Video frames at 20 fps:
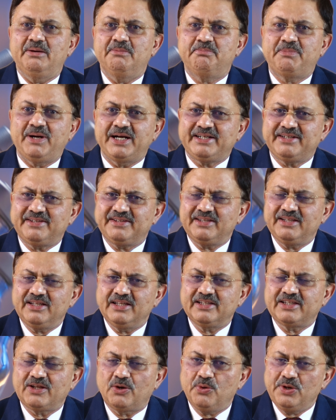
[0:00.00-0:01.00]
But
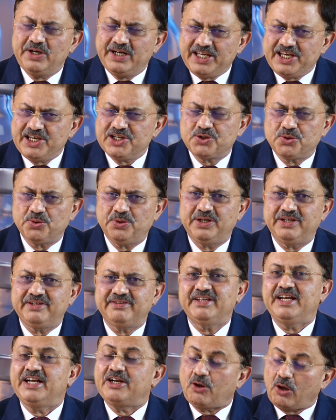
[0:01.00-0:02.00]
the only issue
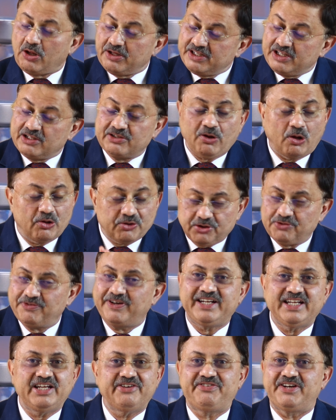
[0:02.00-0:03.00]
is it is also
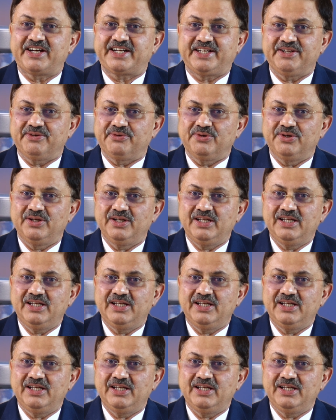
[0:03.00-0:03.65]
very effective.